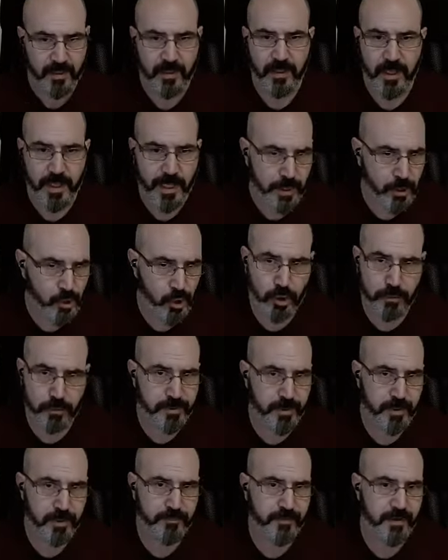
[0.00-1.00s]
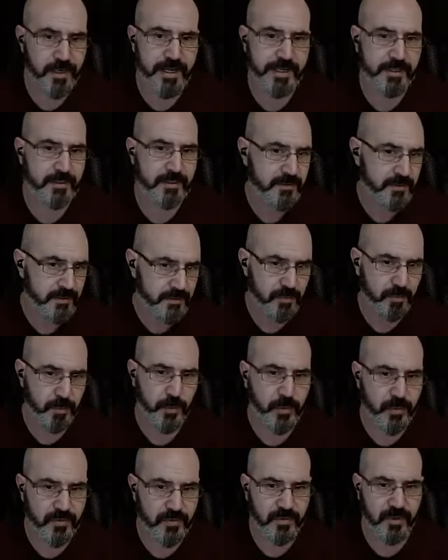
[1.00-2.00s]
Gerber file to
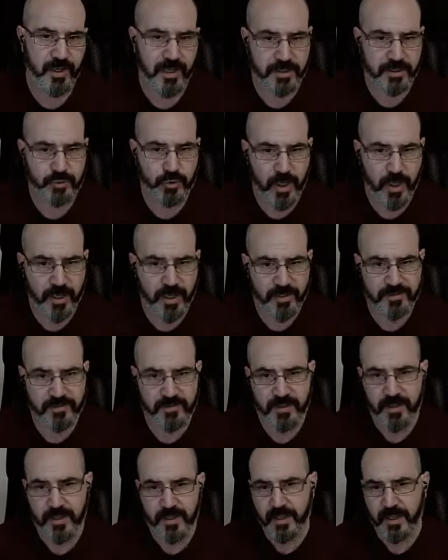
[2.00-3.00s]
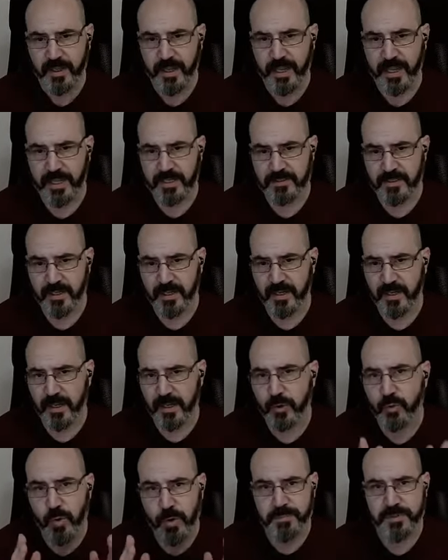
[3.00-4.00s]
produce the electronics and an
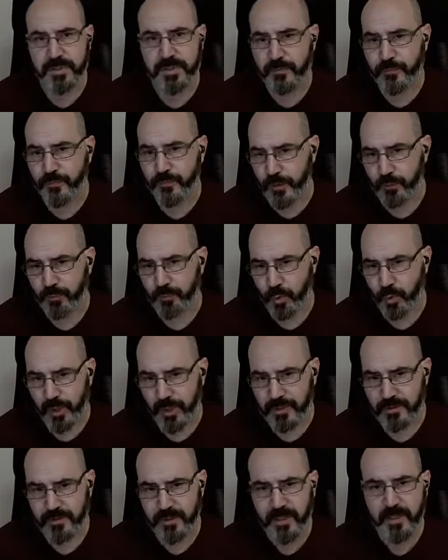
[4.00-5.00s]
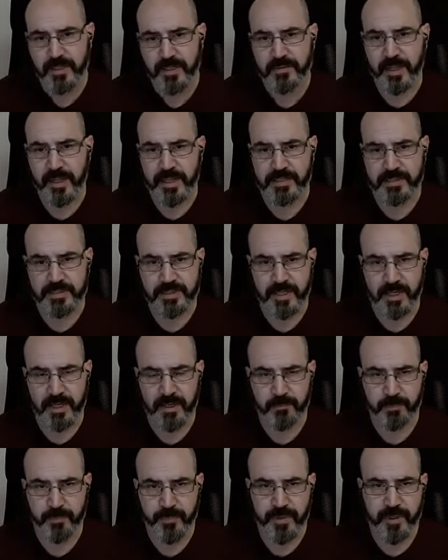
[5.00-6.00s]
encrypted firmware that
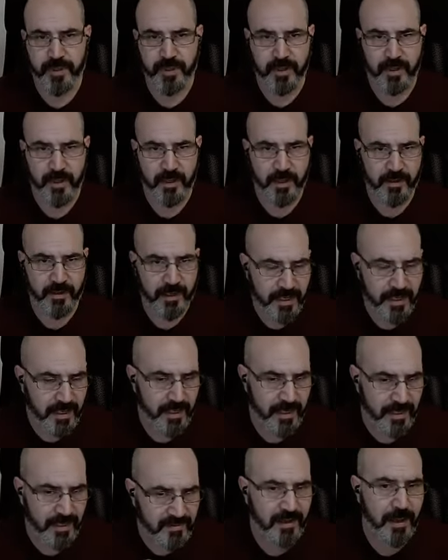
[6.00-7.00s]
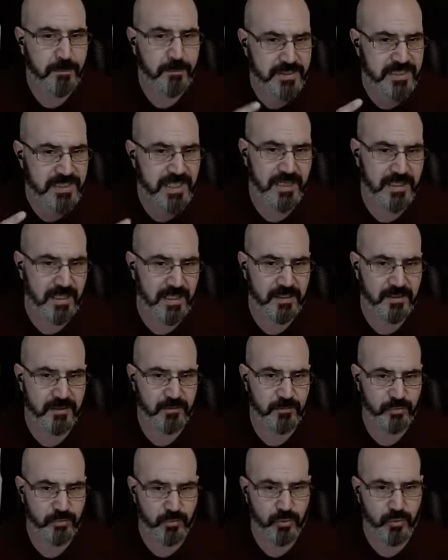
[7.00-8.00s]
it's
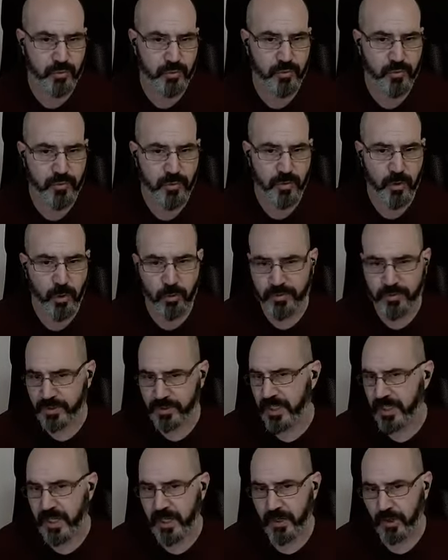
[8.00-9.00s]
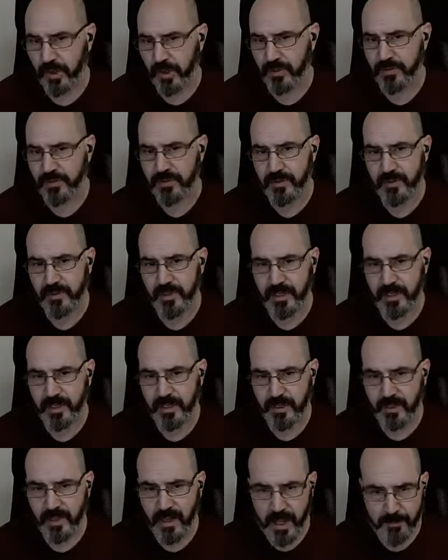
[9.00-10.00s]
updated through over the air
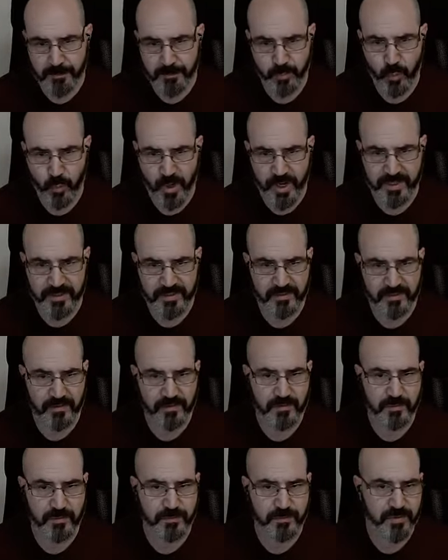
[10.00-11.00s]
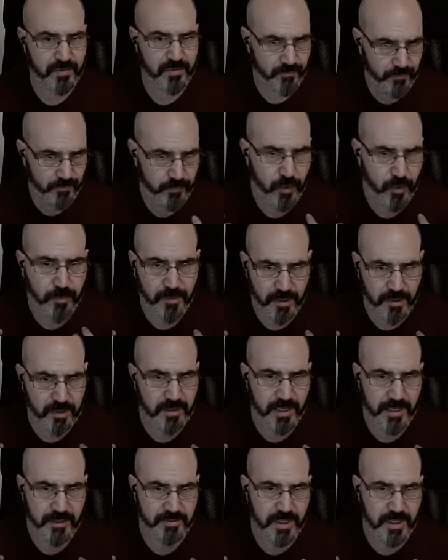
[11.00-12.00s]
upgrade systems from our
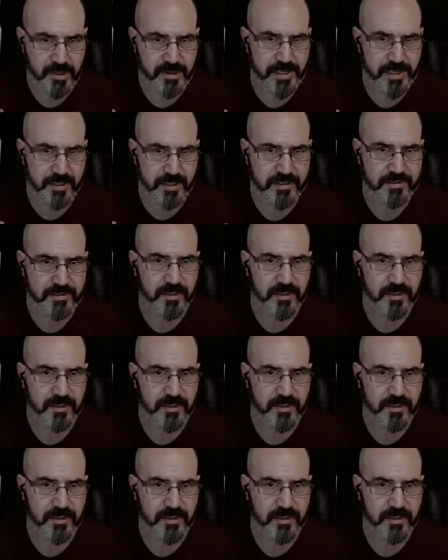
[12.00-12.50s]
cloud directly.